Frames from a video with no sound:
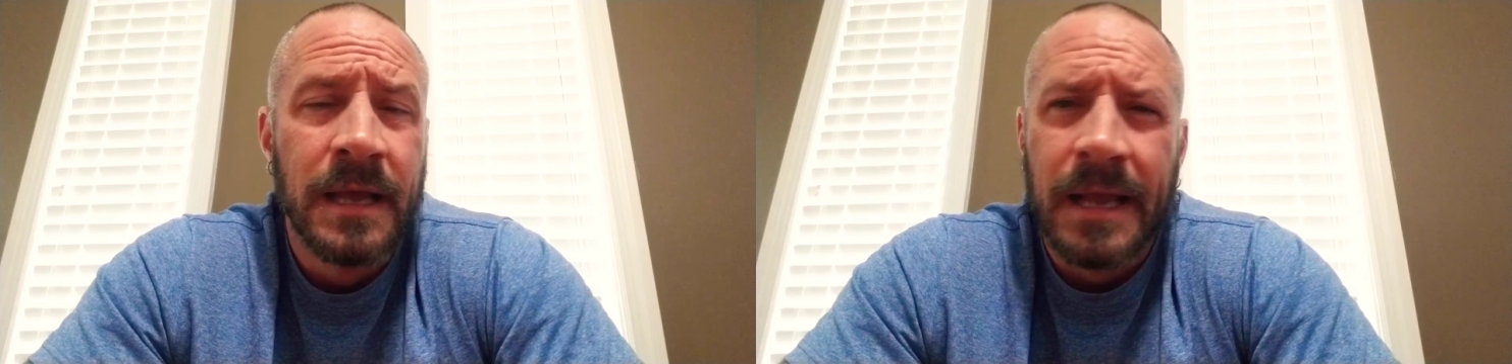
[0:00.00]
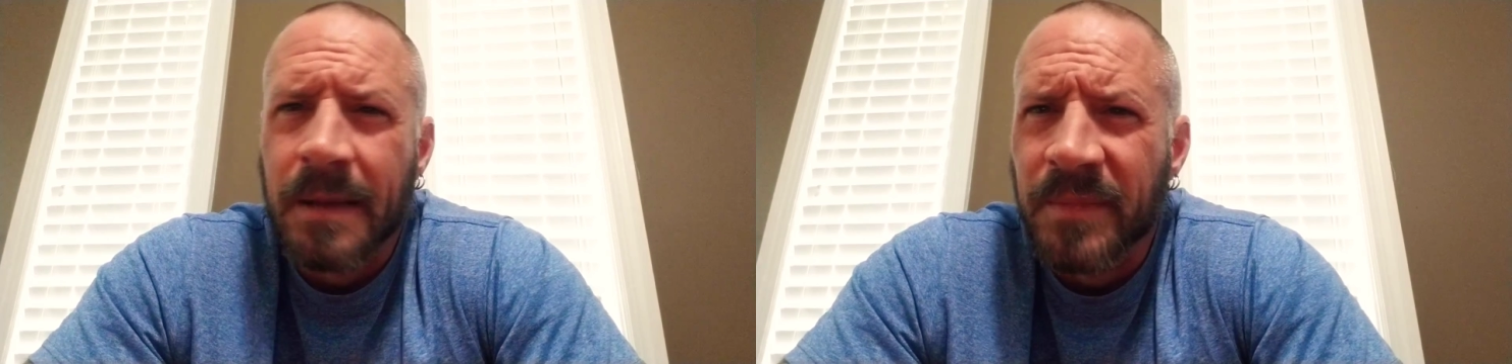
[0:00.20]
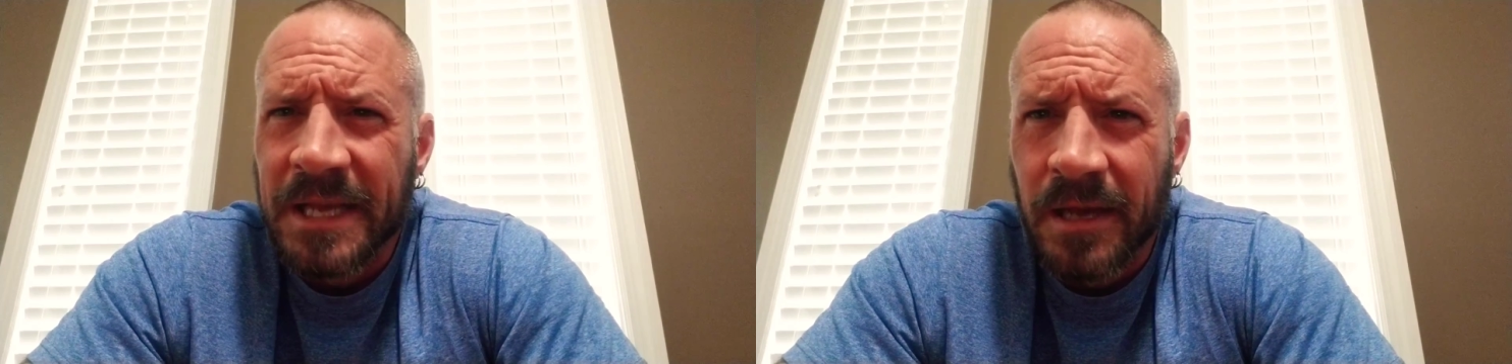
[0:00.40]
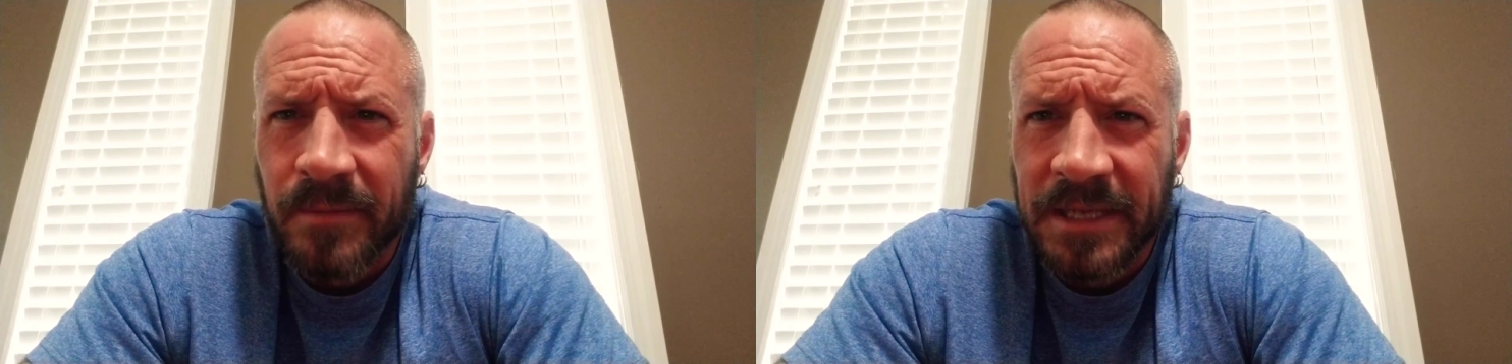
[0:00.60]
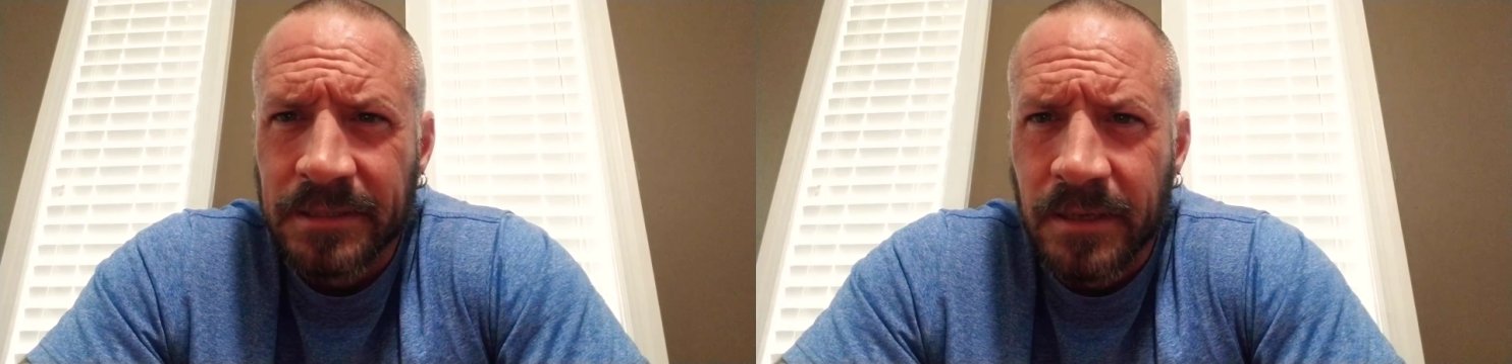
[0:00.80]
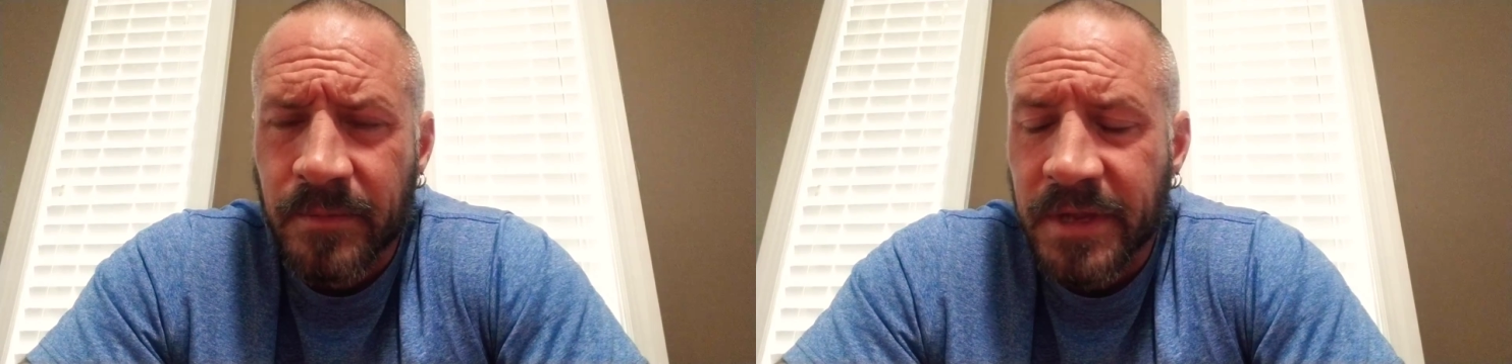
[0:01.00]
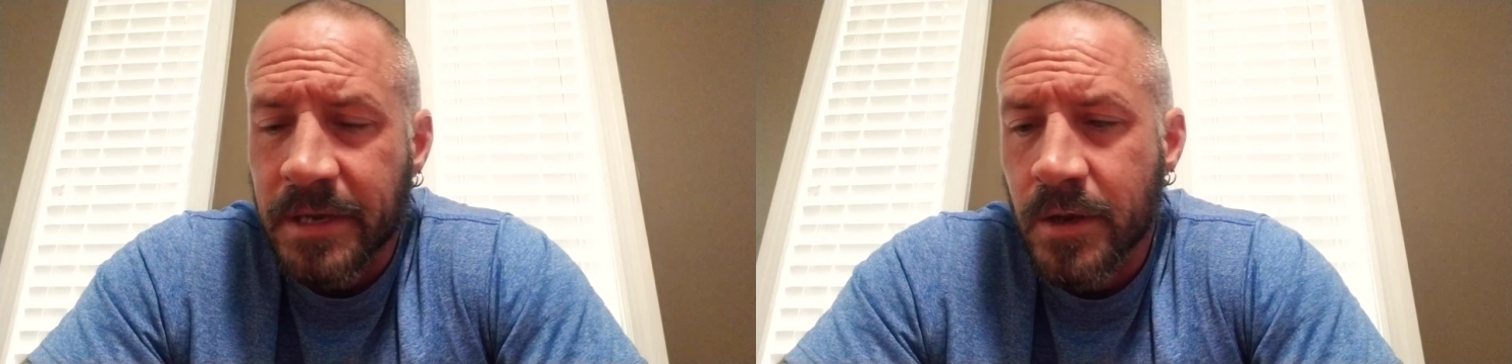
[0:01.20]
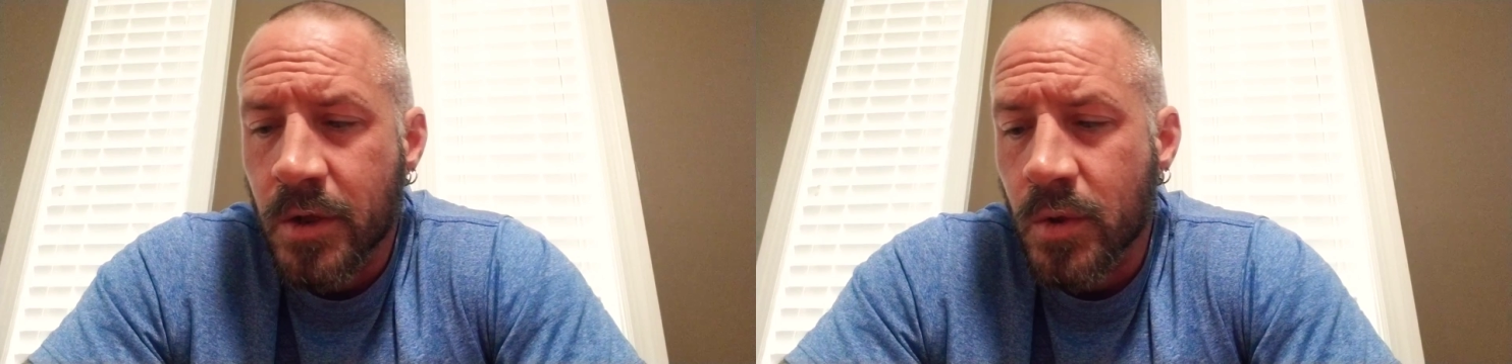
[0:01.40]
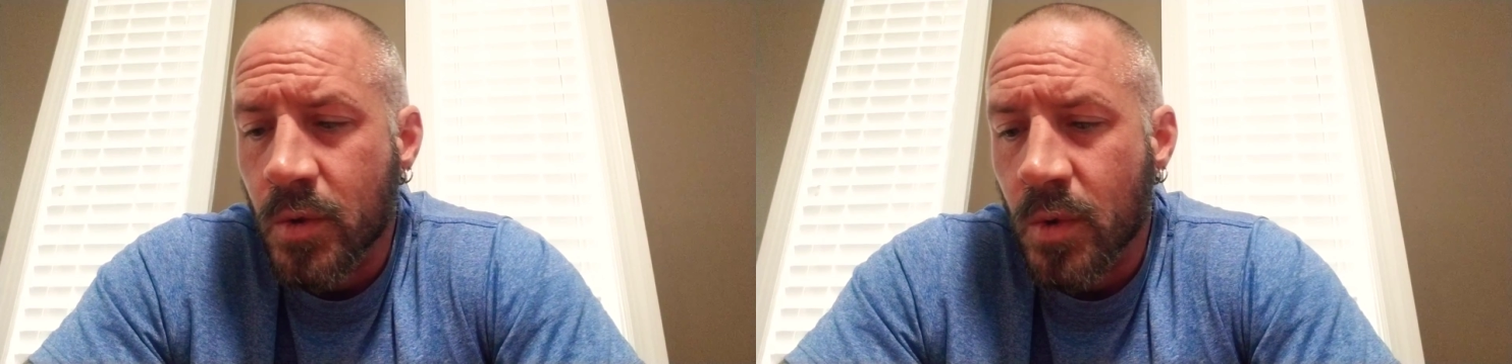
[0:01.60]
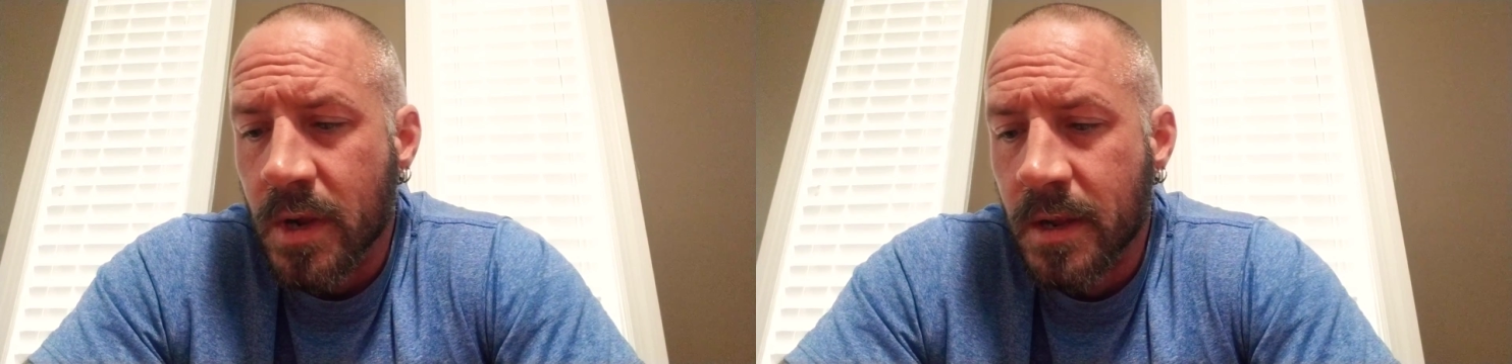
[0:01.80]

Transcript: and becoming something new.